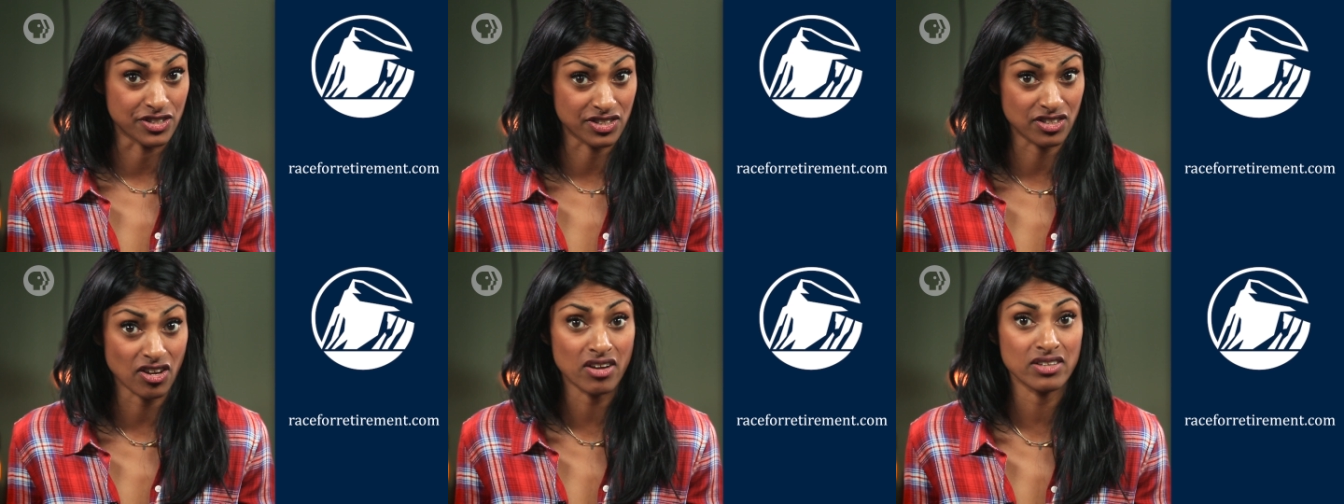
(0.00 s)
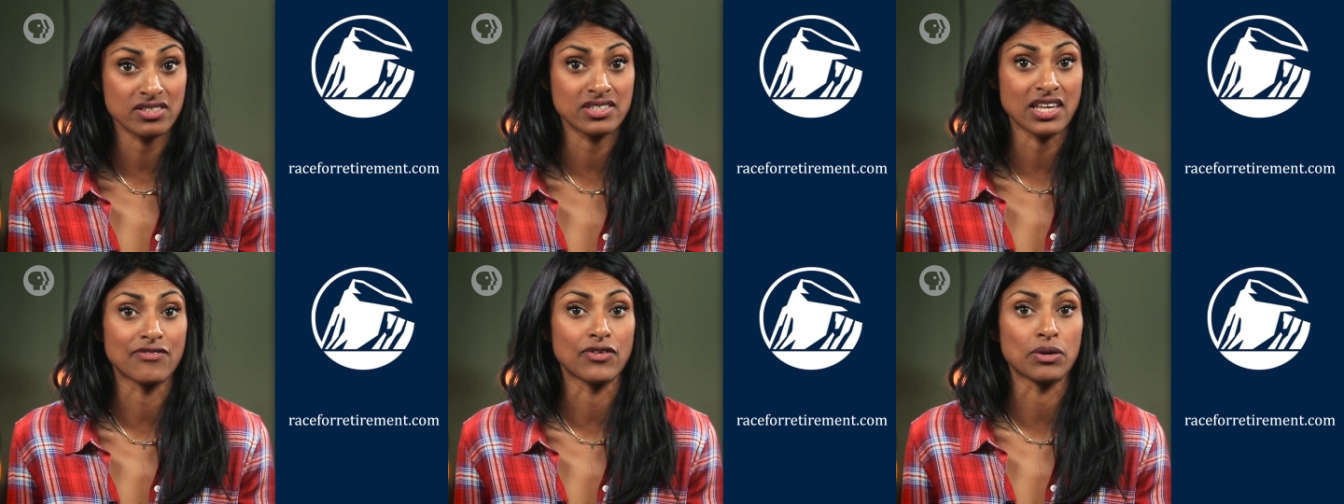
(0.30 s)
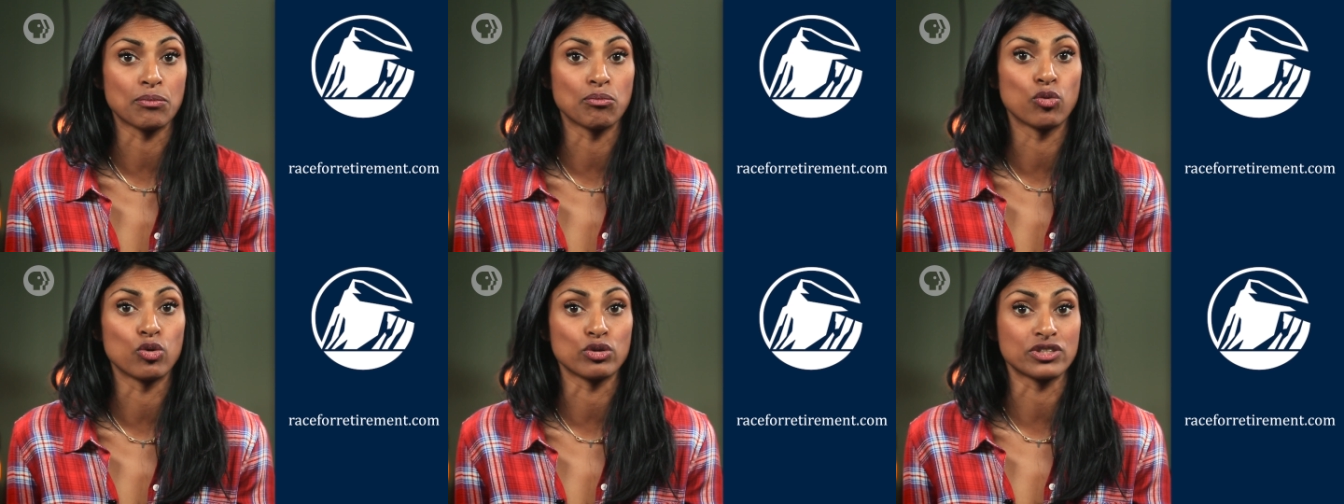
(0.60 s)
you start
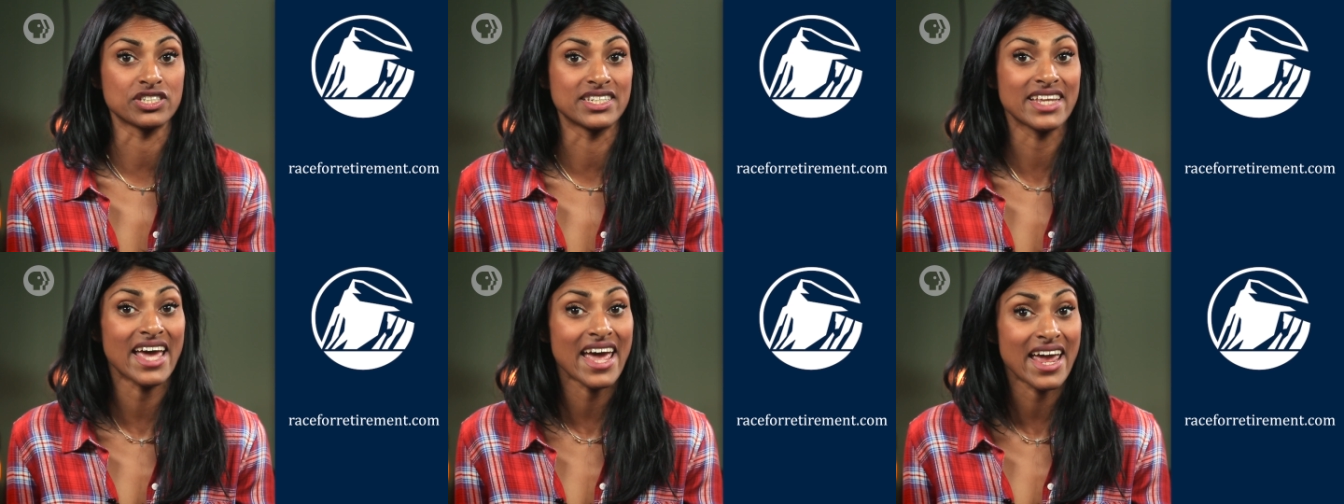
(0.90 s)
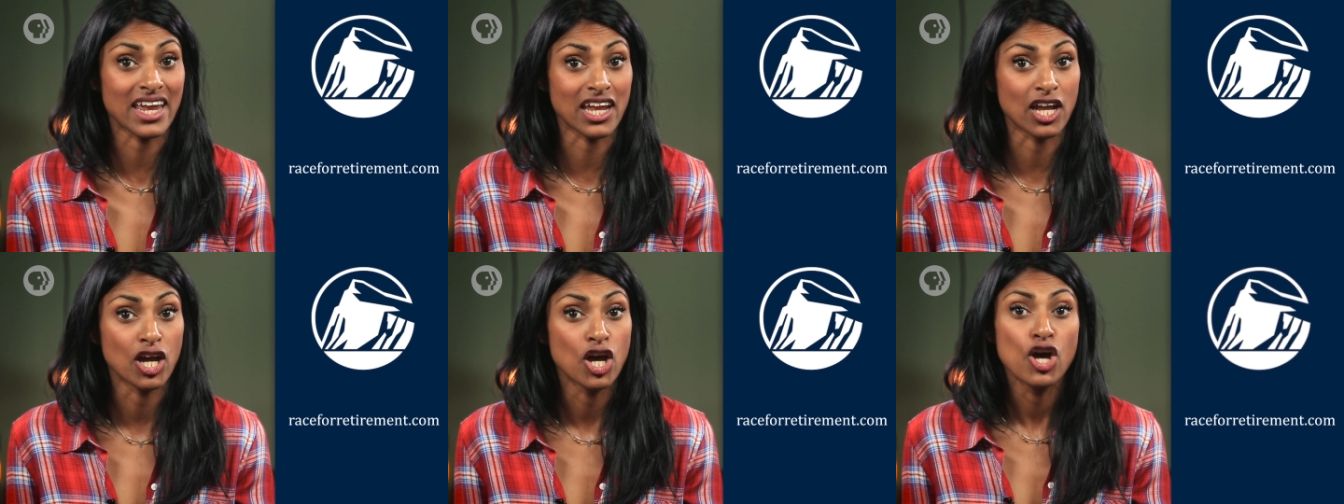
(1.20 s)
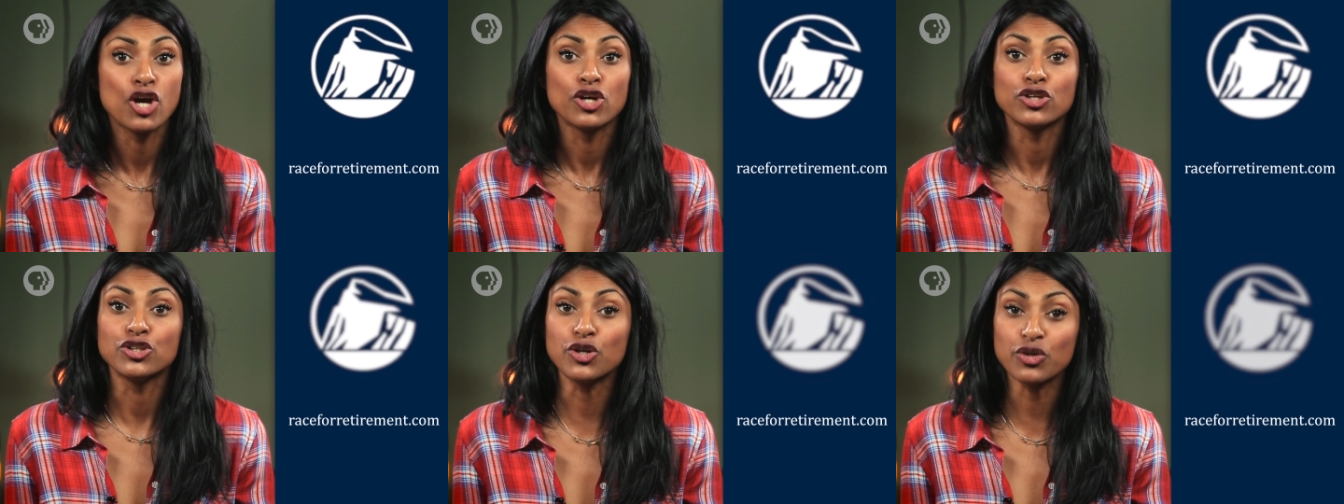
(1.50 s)
saving more today,
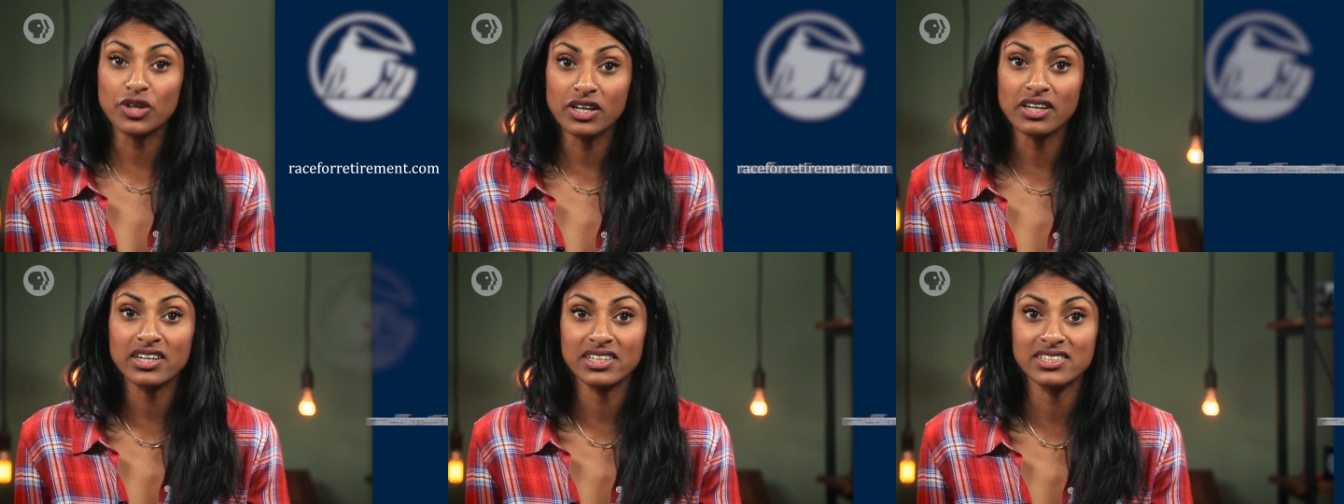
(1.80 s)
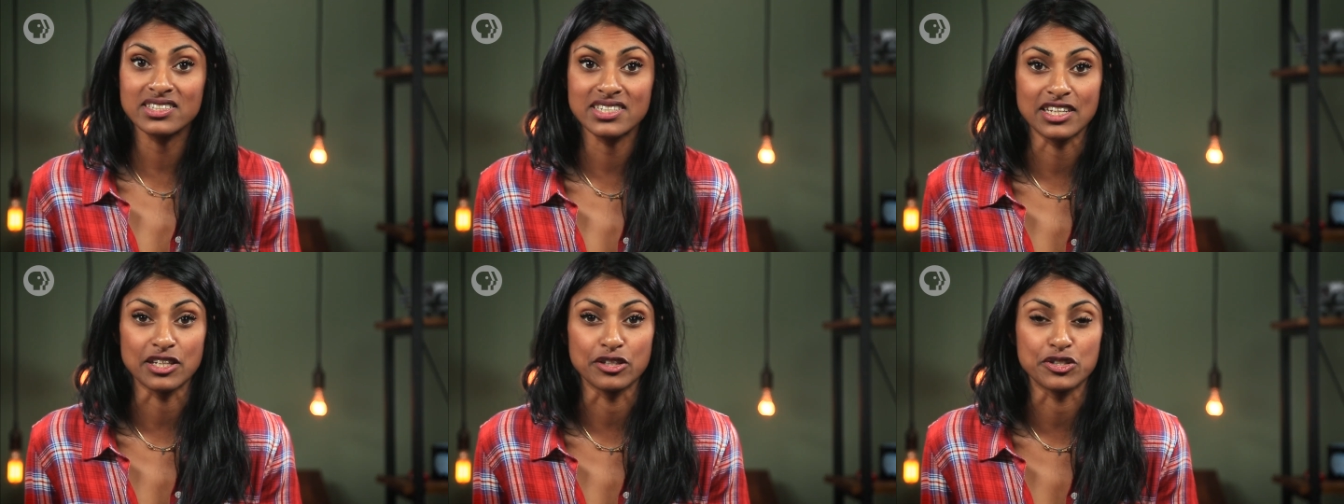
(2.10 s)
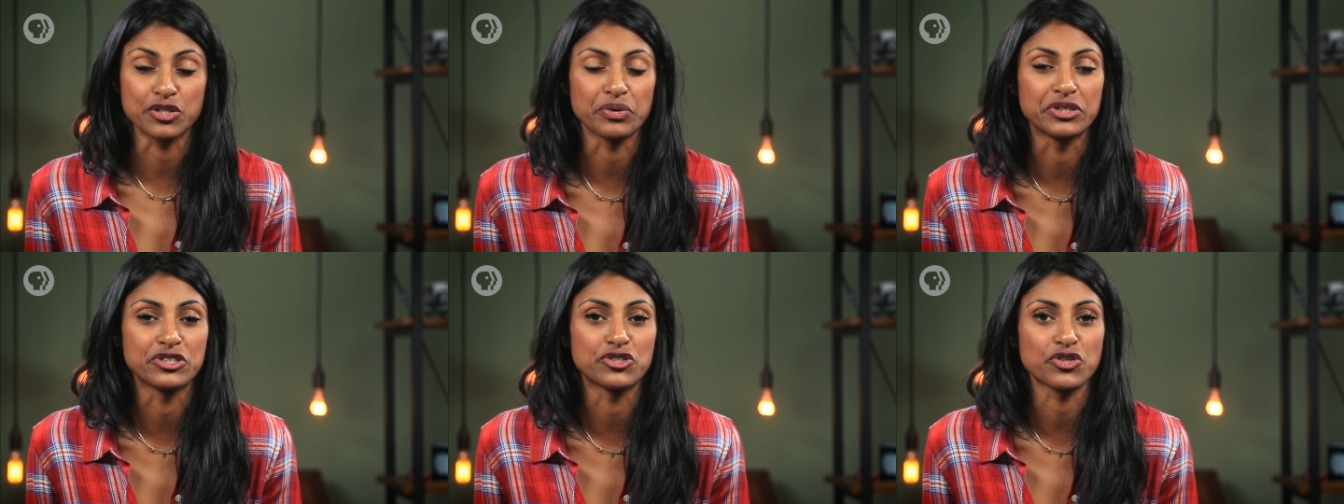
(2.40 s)
you can continue
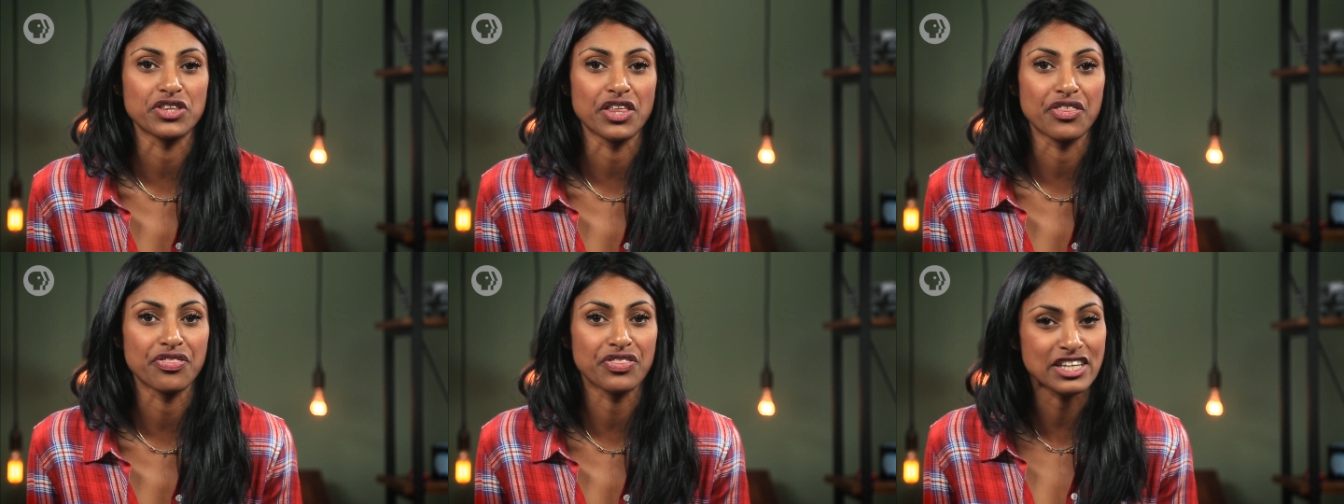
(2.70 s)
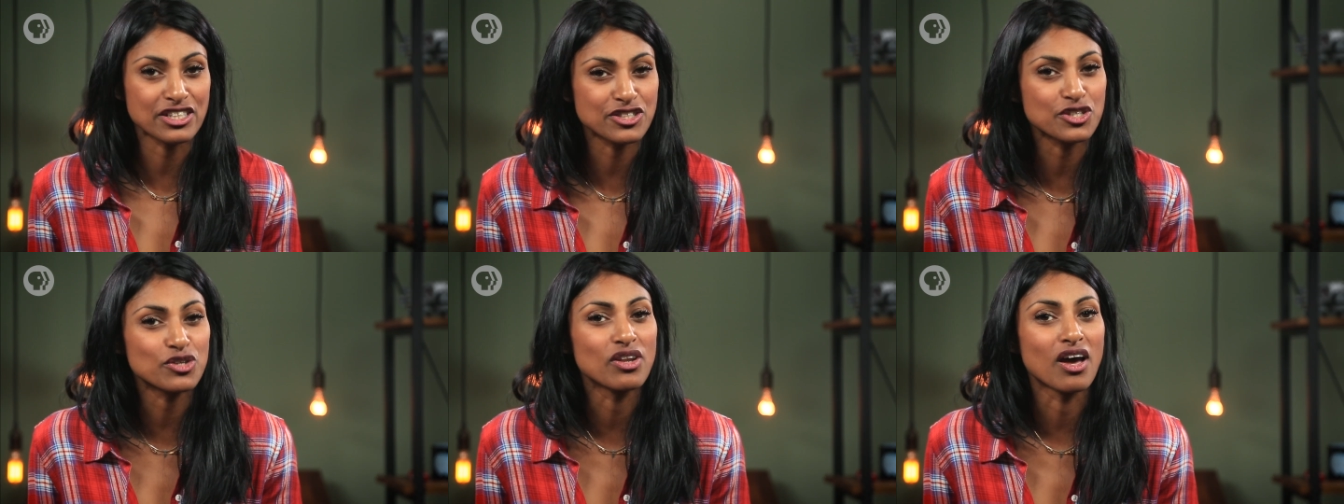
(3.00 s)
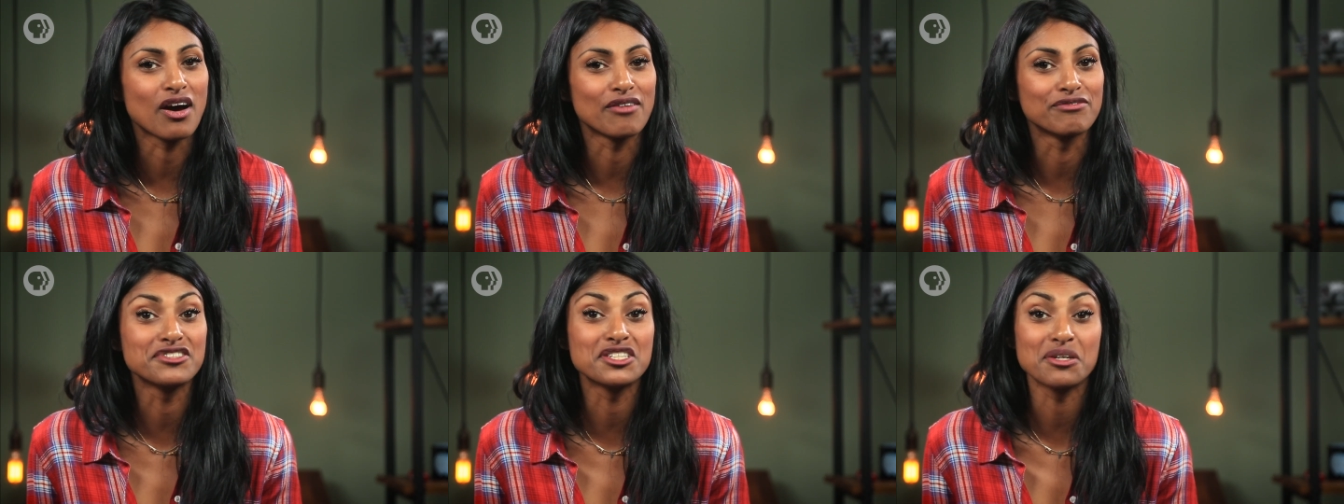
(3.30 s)
to enjoy the things you
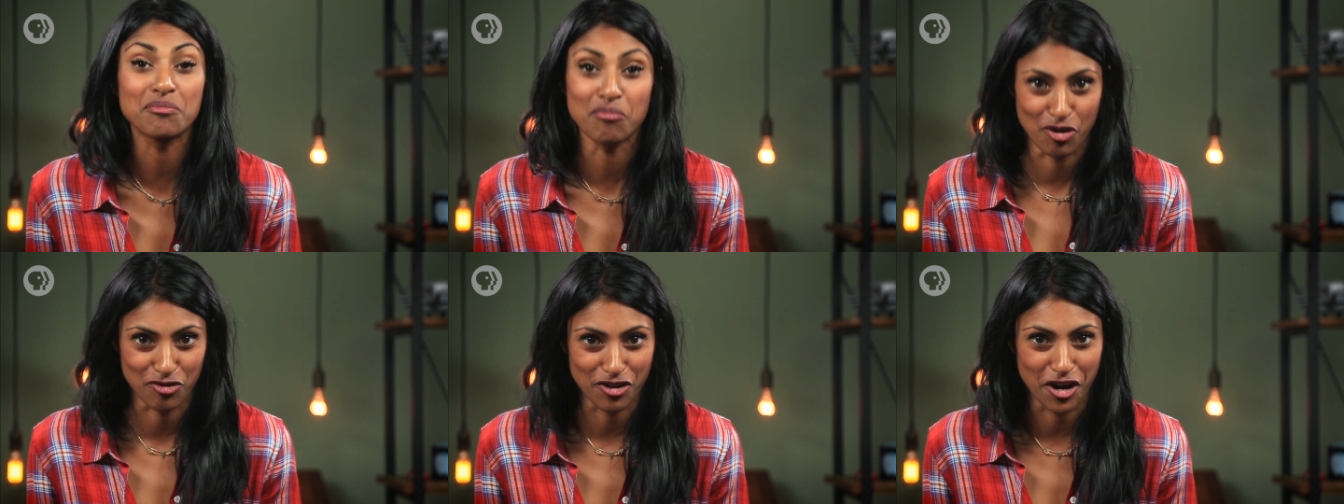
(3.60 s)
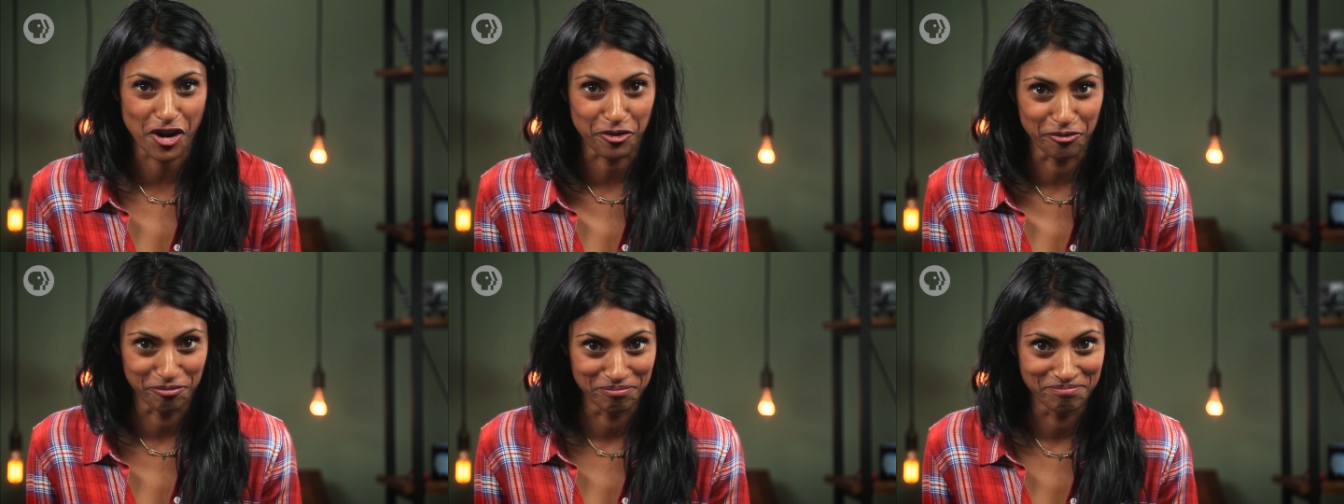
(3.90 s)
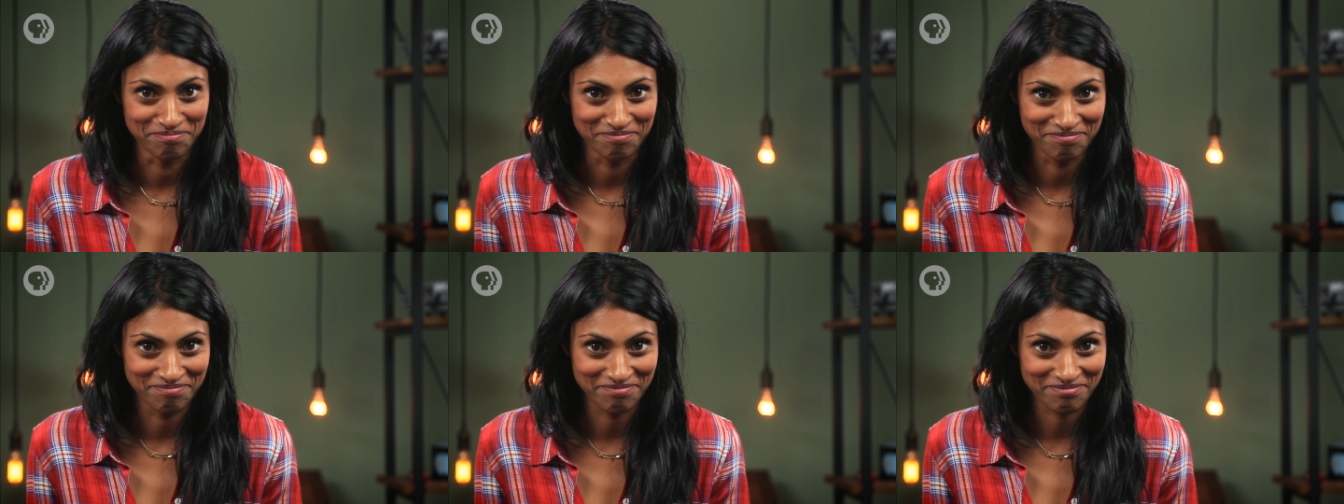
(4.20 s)
love tomorrow. Crash